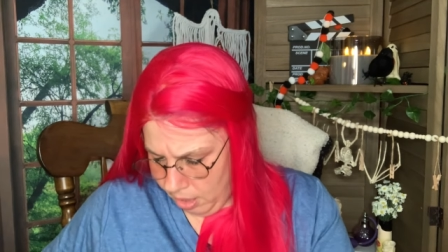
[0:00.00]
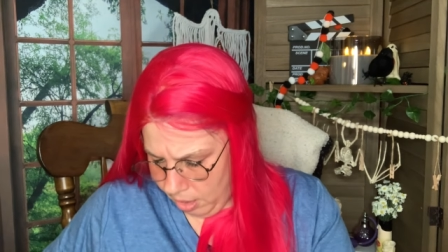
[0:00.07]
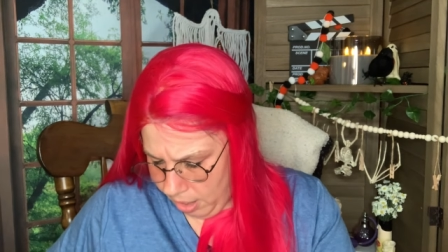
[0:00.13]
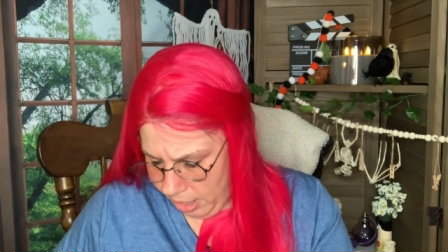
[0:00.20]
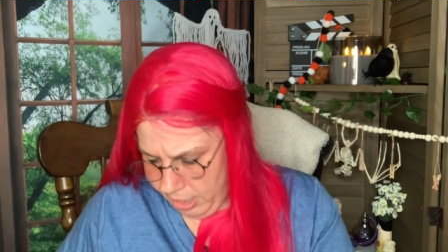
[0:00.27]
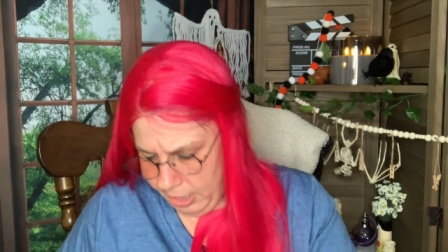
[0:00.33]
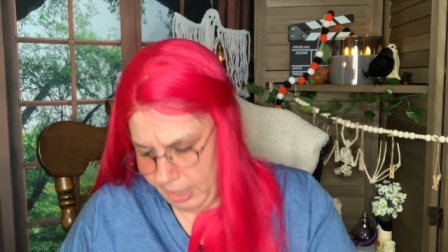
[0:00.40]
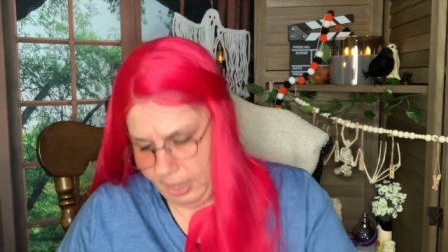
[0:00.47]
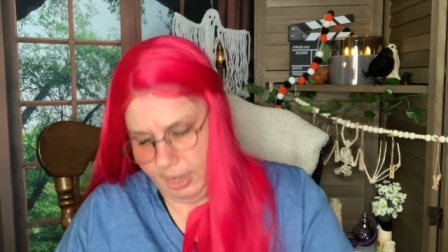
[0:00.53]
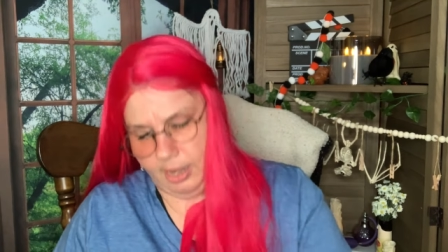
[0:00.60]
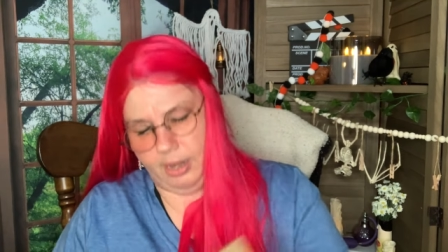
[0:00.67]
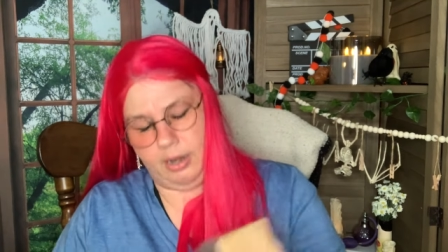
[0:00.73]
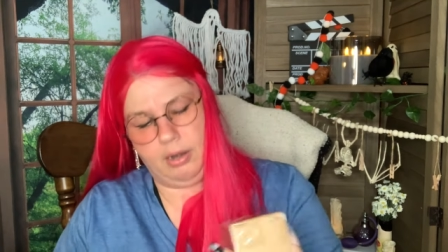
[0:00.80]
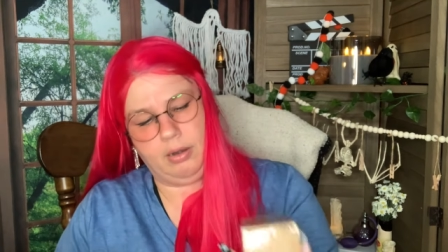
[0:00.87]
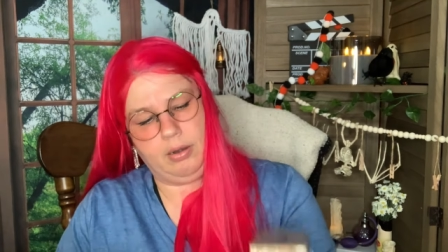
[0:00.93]
I
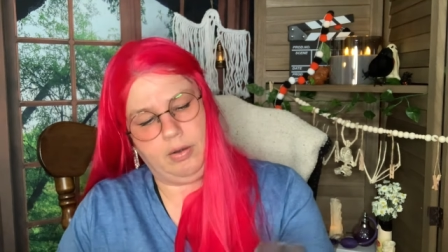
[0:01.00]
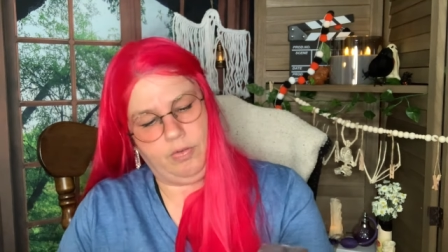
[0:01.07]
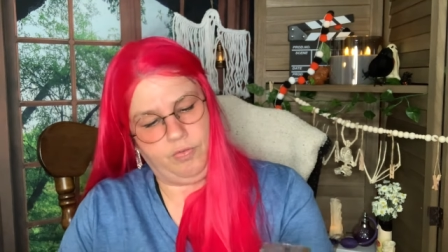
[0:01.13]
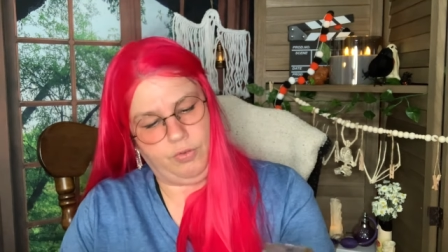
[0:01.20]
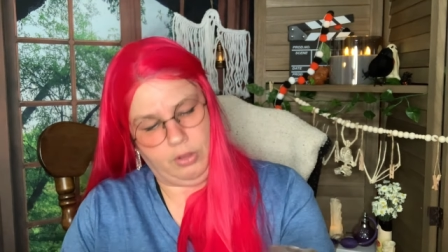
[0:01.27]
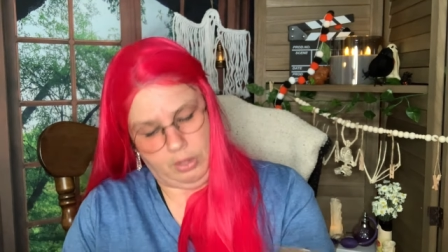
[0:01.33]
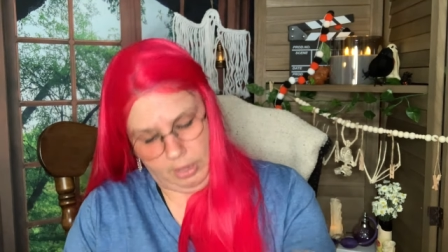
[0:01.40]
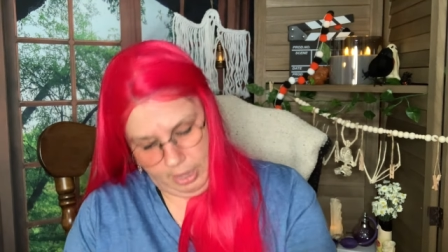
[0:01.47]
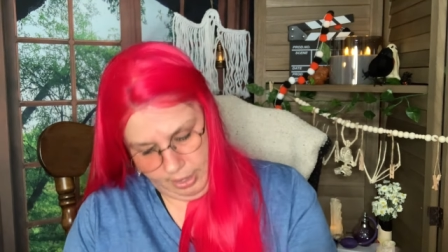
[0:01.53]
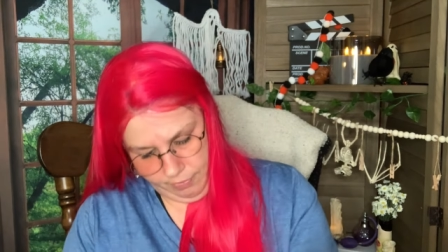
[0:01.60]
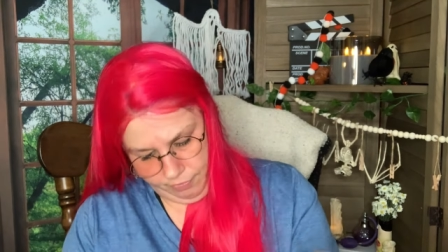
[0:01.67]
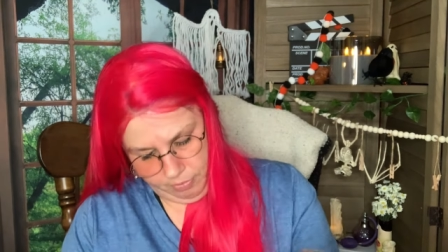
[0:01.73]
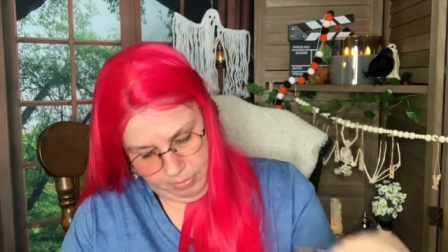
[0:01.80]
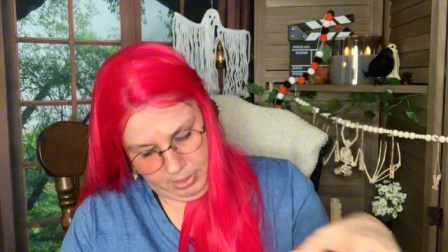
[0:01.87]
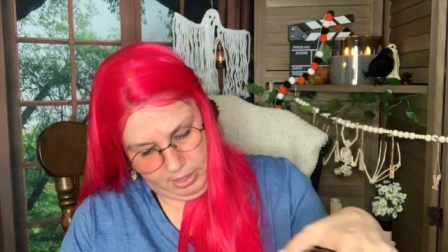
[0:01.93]
can't, for the
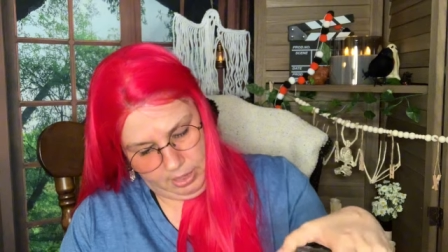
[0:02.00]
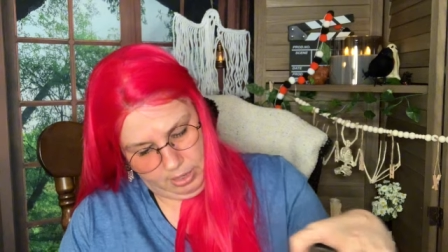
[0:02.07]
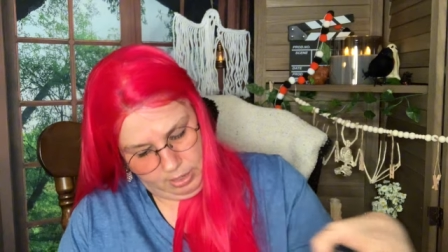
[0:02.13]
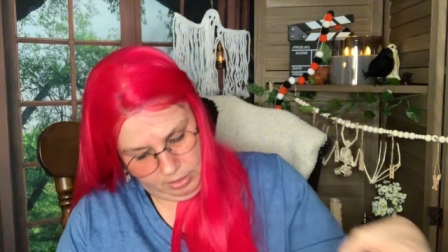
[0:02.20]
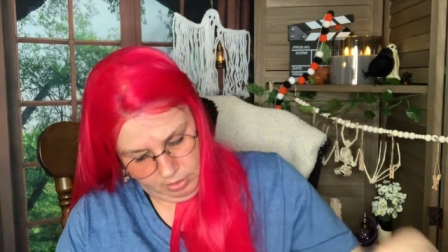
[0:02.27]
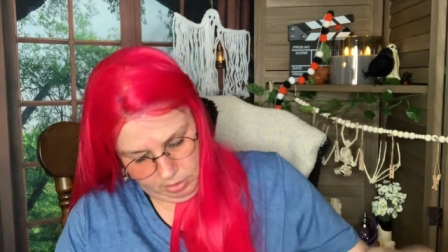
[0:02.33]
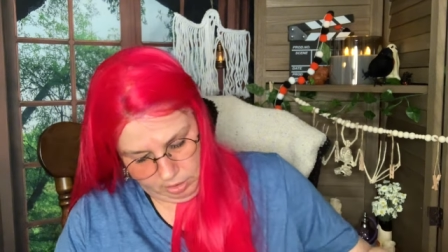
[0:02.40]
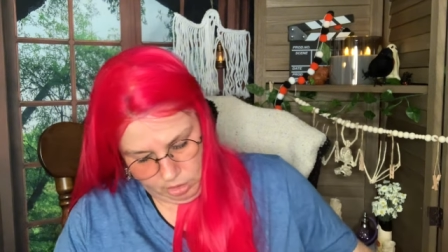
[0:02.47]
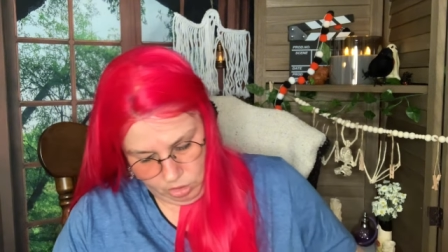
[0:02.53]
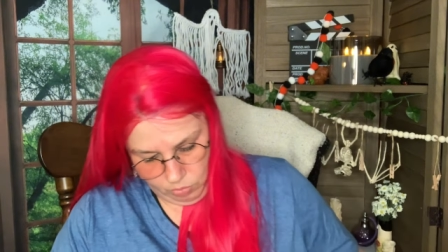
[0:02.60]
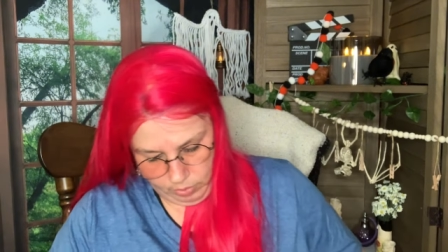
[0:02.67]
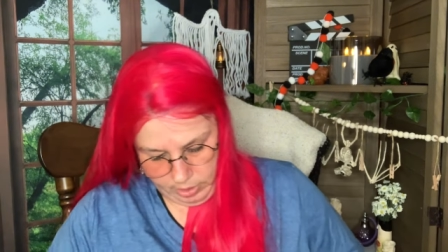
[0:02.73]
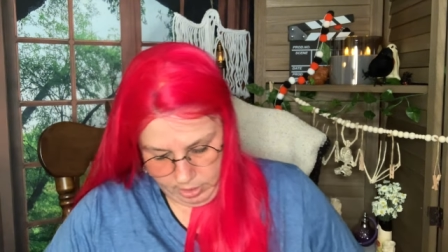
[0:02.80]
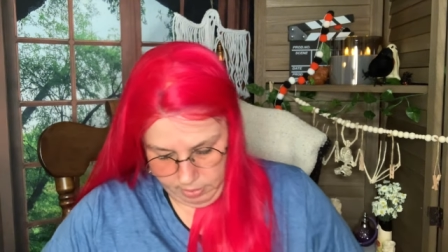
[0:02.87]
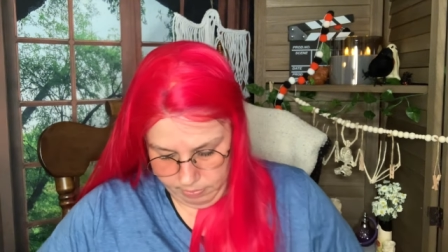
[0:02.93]
life of me... You know
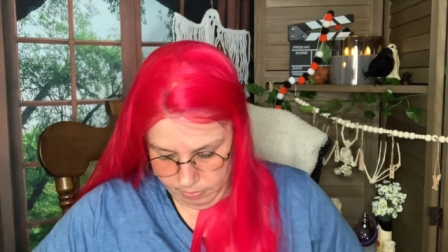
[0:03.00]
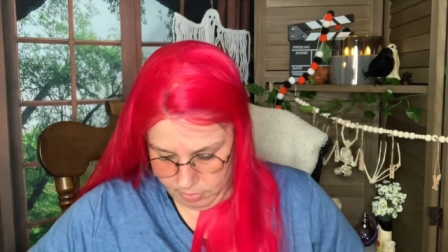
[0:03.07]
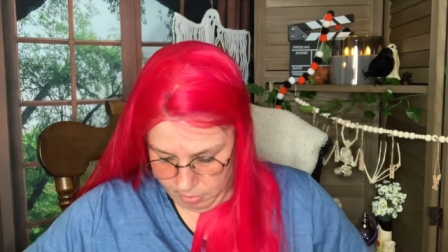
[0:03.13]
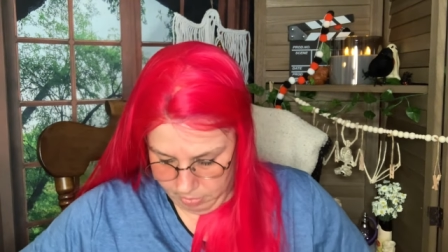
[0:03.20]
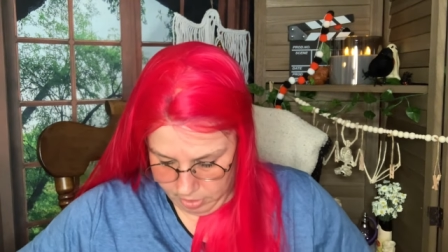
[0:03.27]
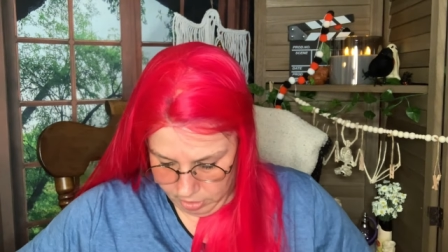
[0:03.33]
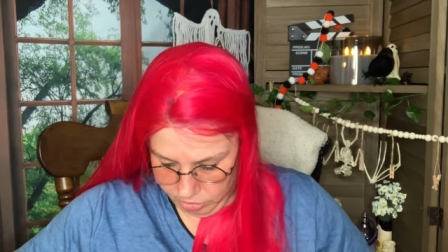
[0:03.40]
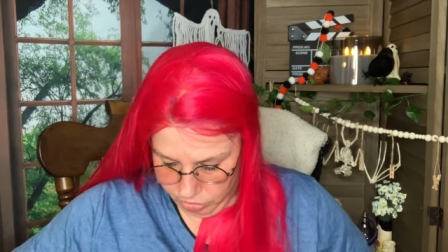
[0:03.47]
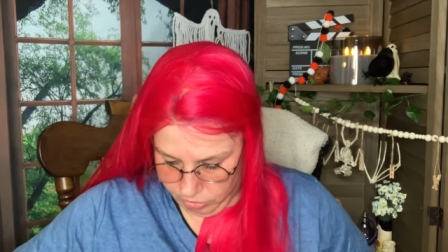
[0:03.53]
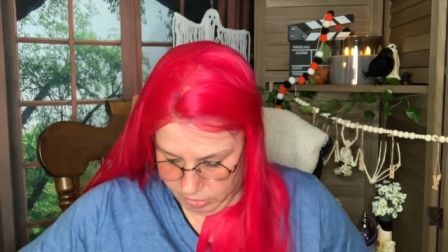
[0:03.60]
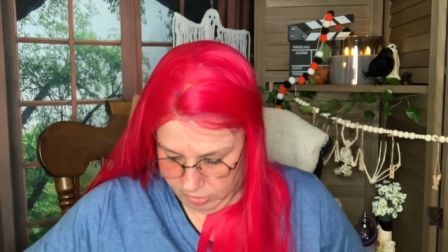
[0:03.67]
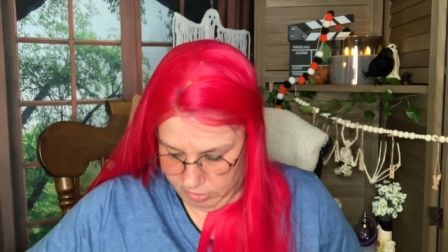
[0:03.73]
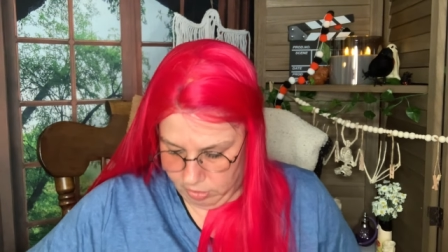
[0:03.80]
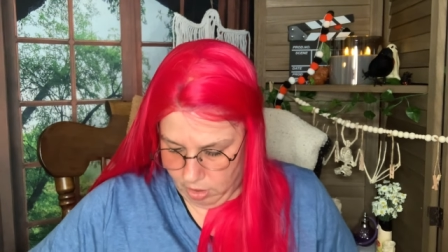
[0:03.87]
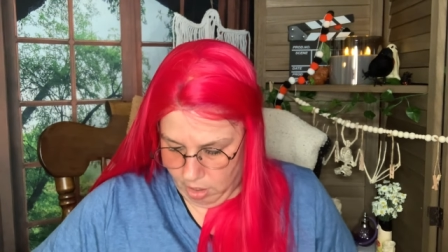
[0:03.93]
what? I'm going to do
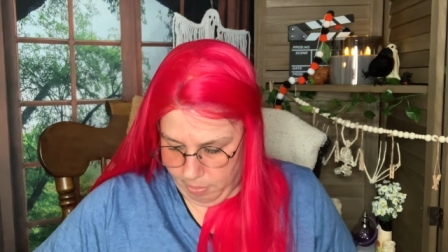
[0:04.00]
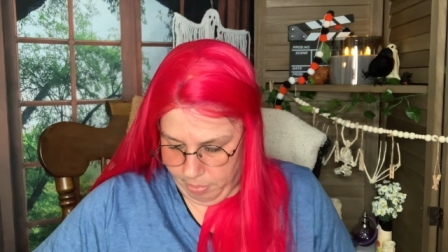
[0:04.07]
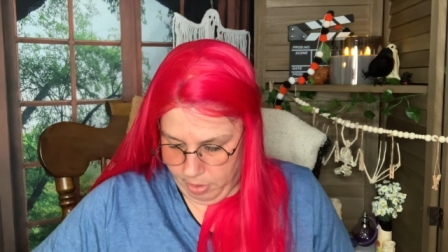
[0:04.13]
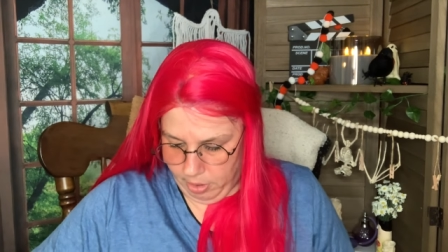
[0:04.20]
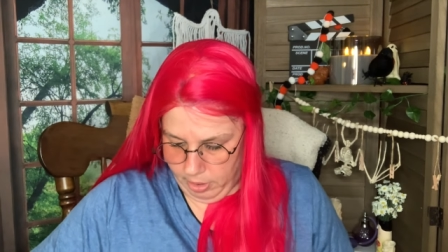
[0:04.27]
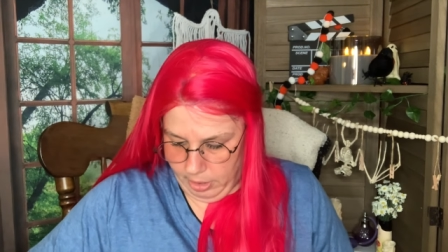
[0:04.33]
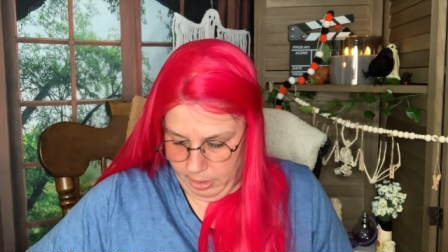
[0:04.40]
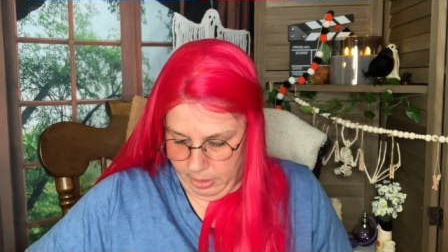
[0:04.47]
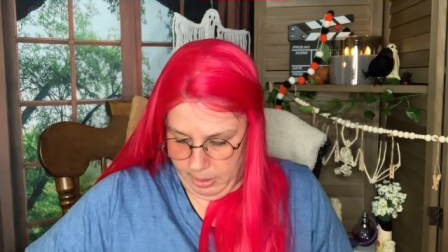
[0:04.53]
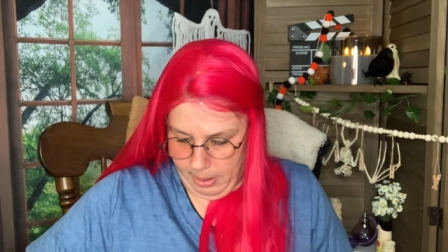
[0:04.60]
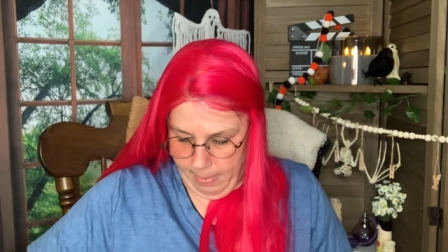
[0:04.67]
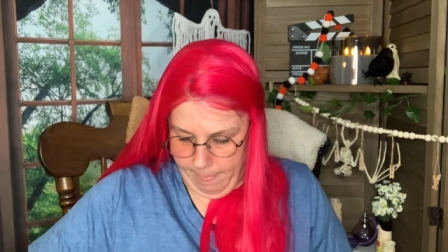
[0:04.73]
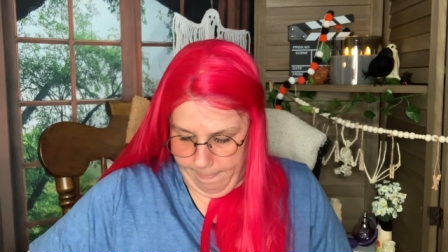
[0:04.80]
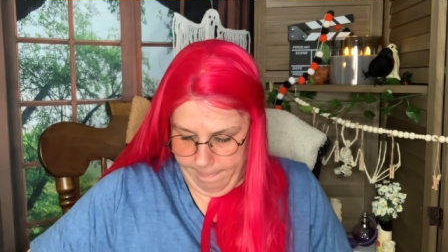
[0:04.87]
this top part here.